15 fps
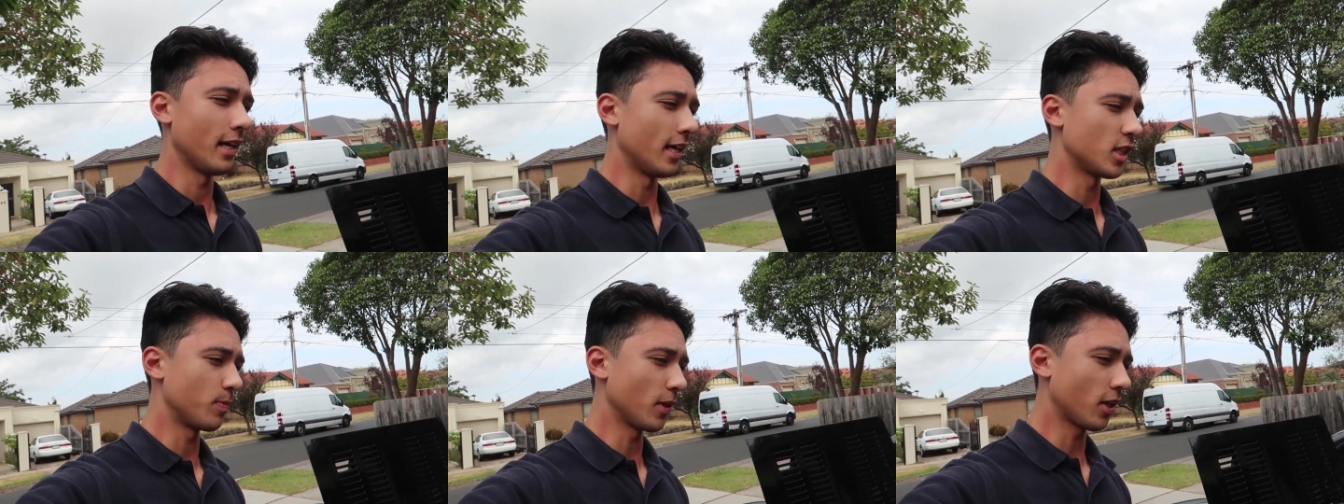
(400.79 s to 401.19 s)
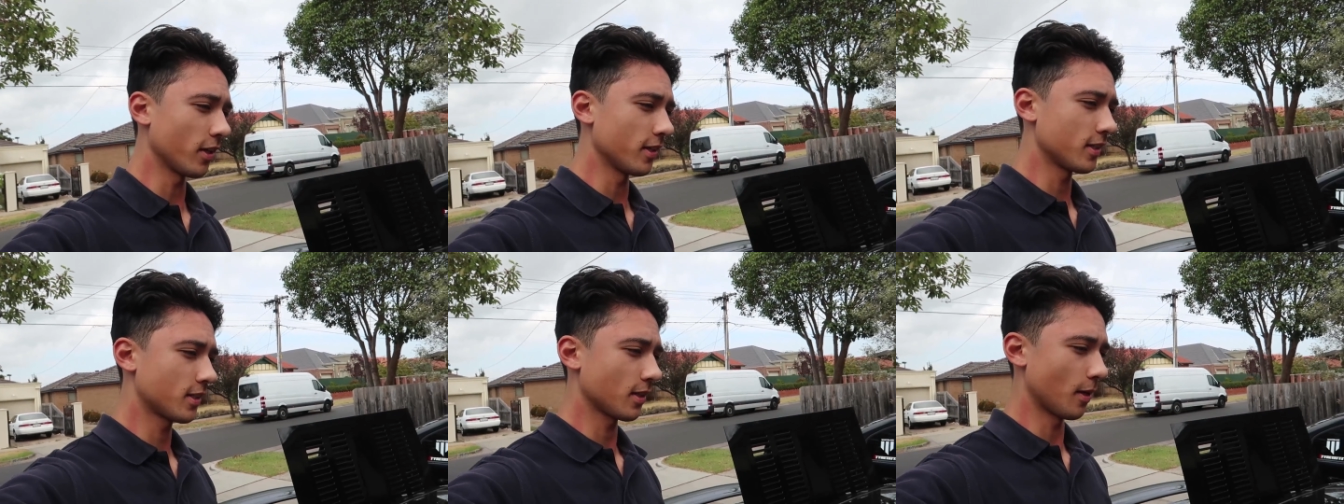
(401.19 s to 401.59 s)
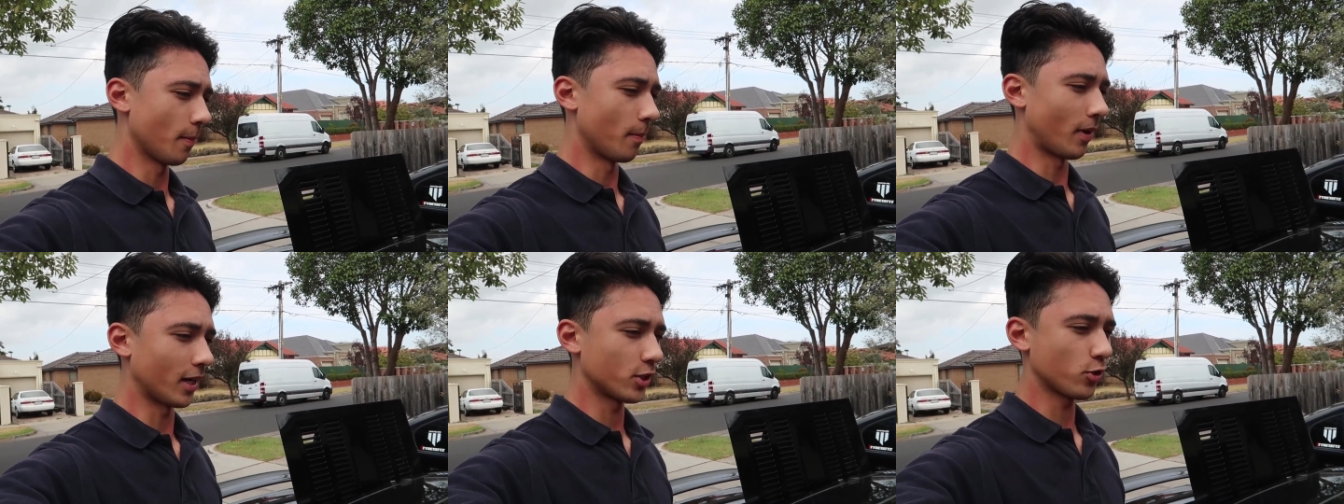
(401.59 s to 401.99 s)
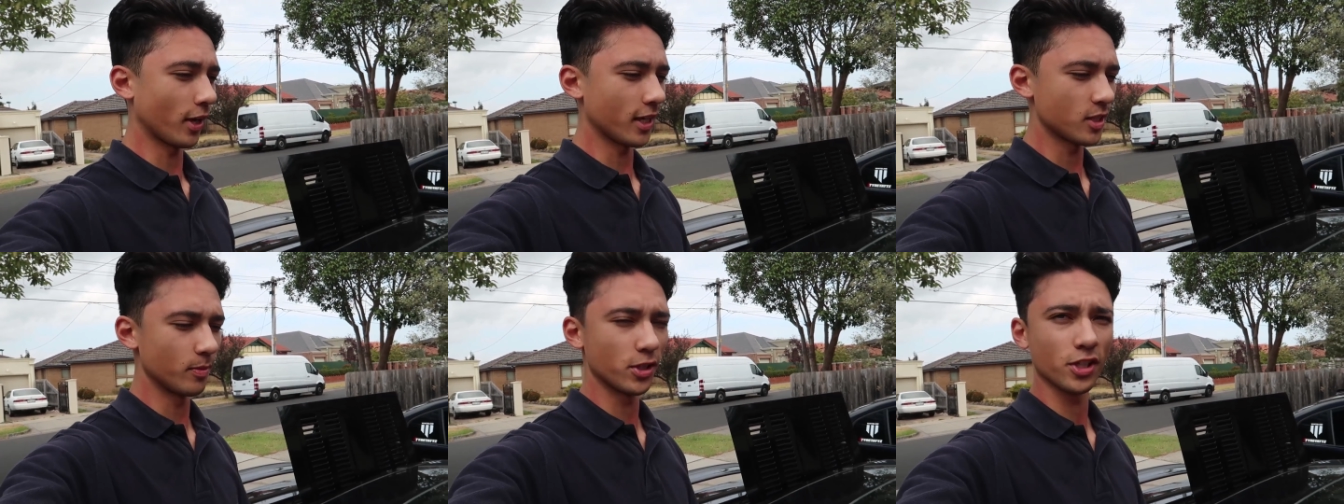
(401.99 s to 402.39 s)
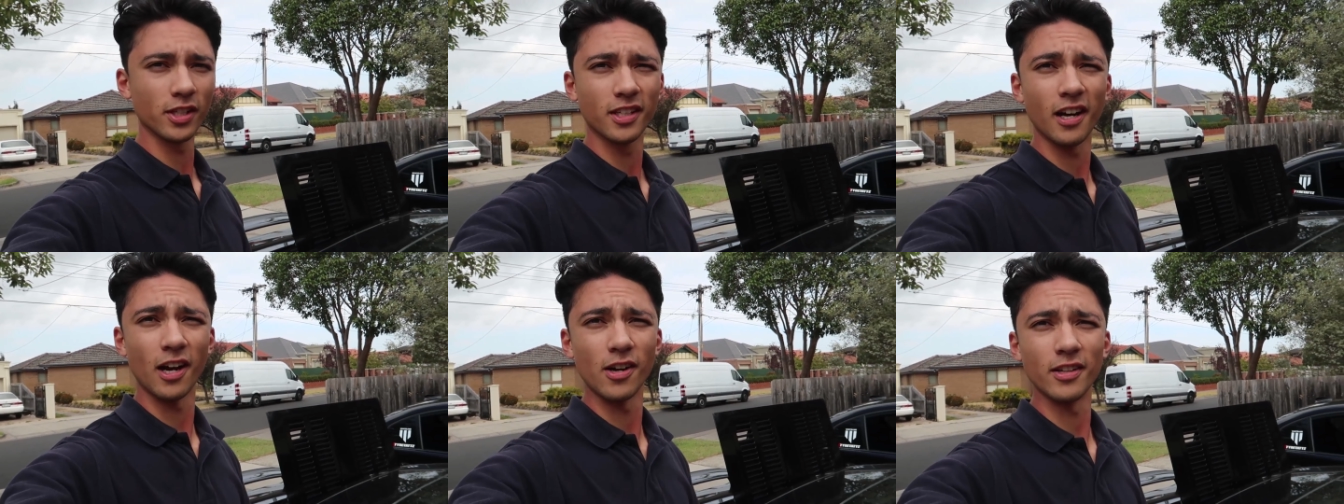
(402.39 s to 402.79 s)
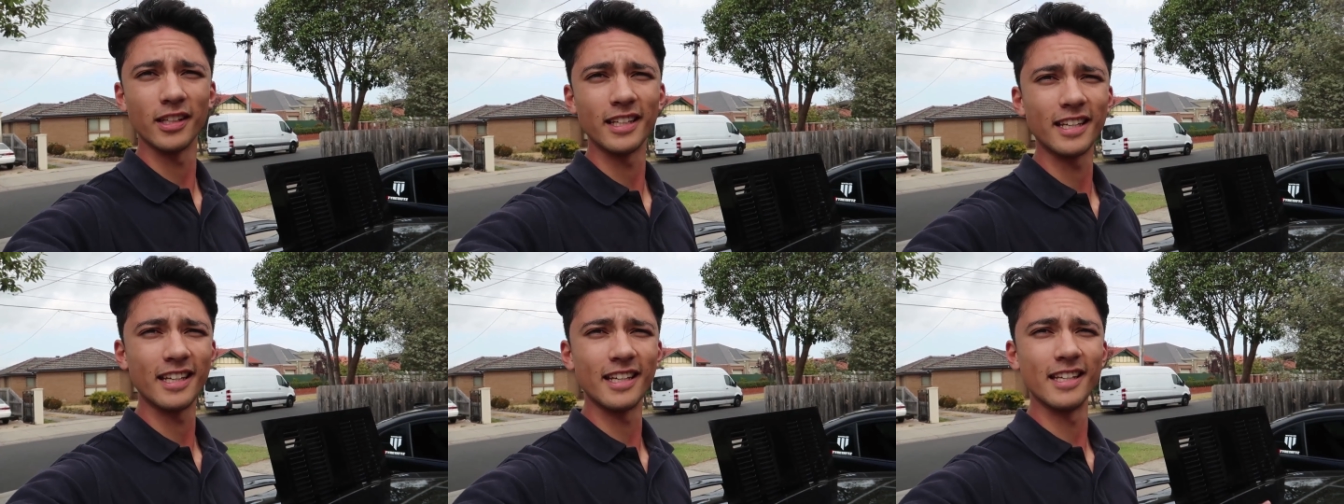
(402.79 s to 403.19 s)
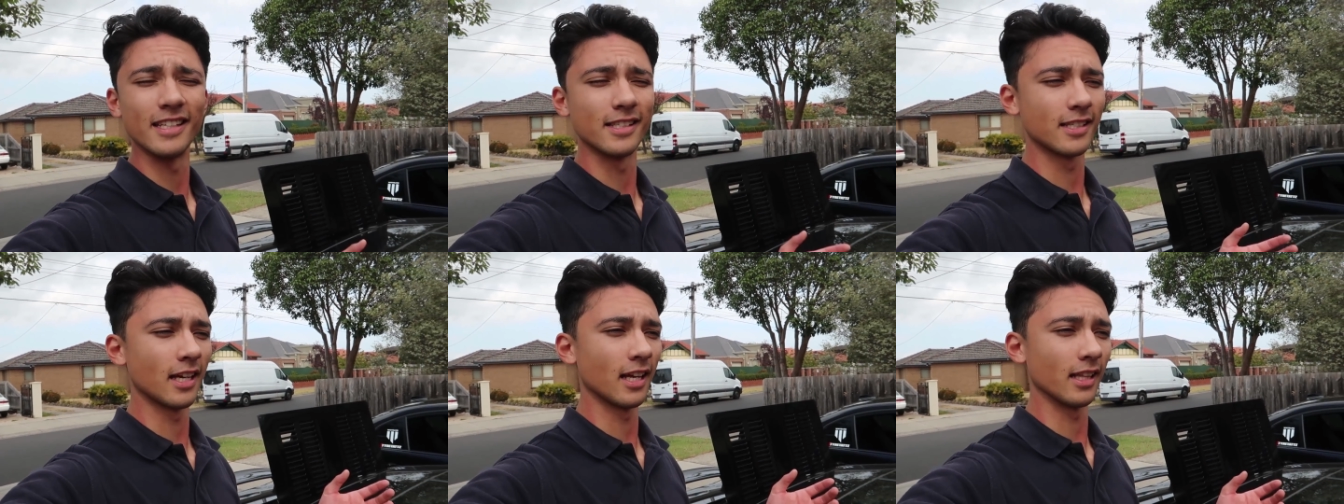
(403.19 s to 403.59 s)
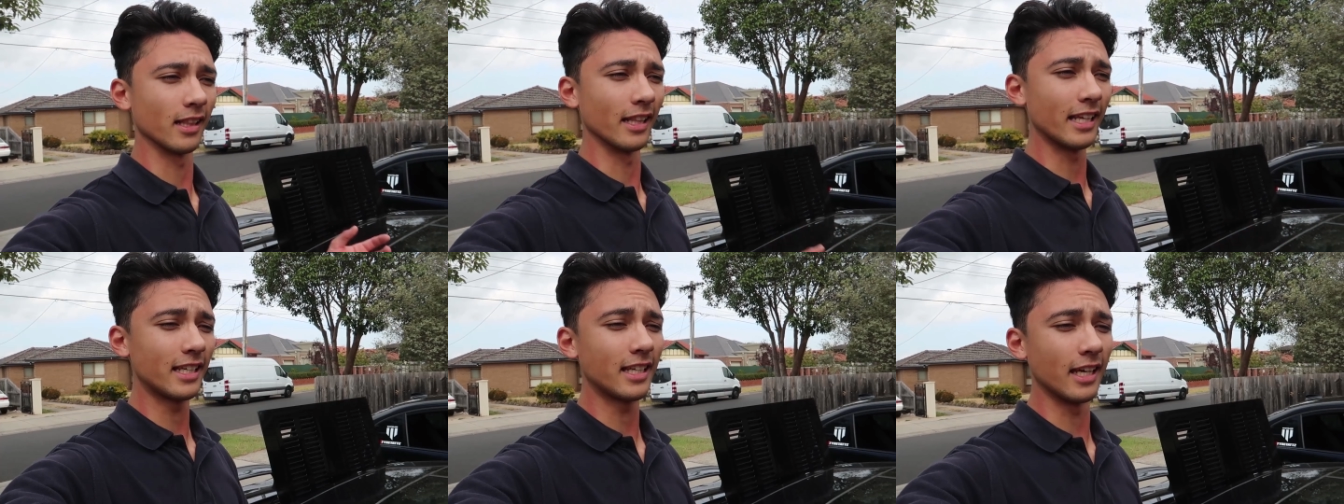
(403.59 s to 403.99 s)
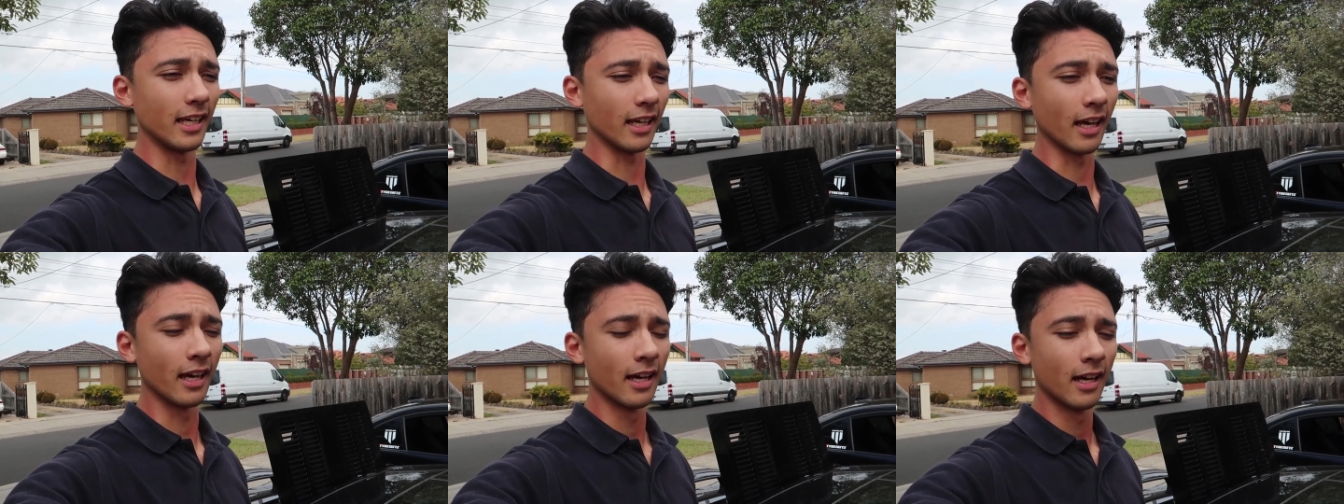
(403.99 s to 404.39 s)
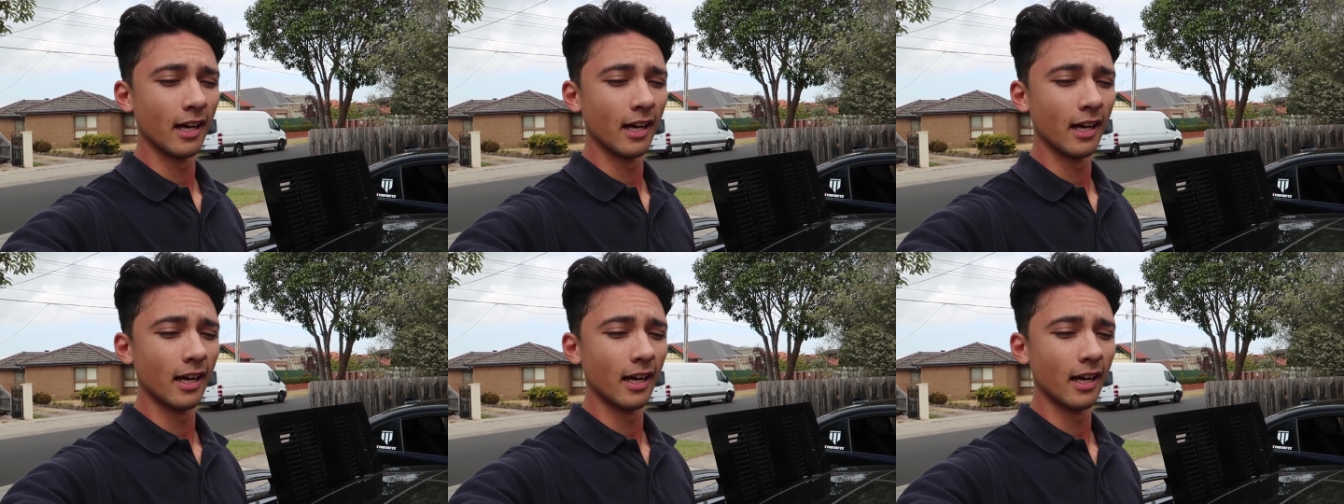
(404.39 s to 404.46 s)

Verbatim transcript: it's because my transmission currently is leaking.